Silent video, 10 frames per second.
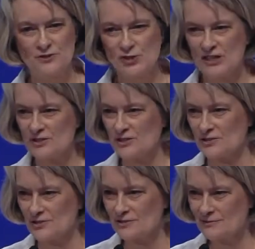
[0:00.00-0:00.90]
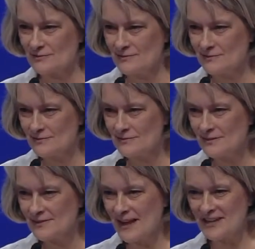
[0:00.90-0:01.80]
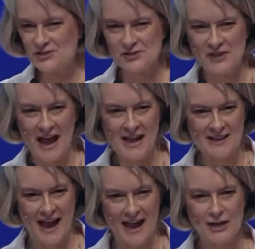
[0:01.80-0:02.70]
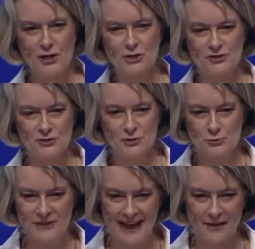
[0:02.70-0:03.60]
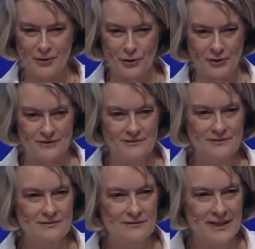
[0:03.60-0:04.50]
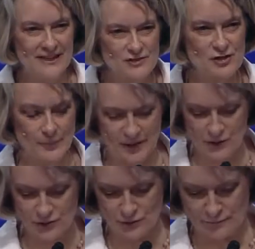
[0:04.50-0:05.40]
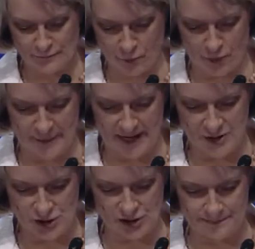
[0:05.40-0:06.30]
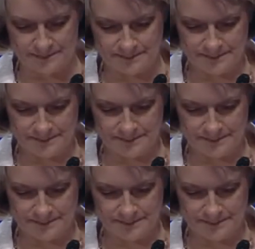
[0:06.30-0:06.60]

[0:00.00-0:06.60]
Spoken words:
with Jesus. They stay anchored together in spiritual formation.